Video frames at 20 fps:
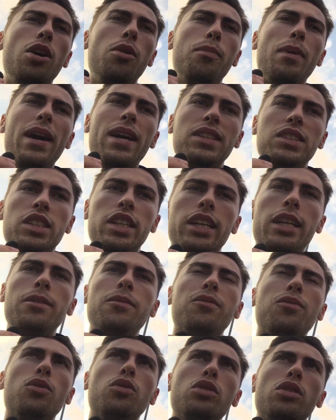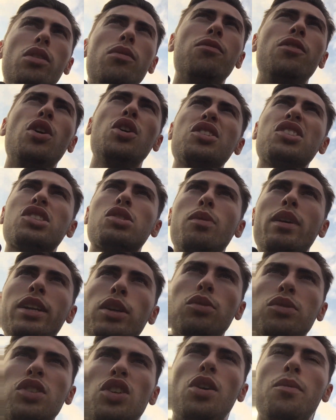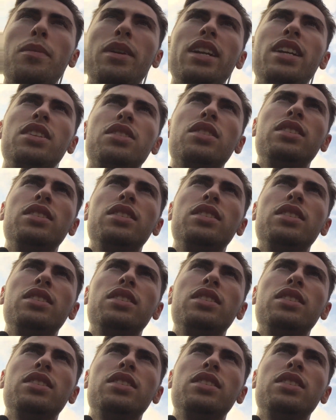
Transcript: better team for the first twenty or so minutes,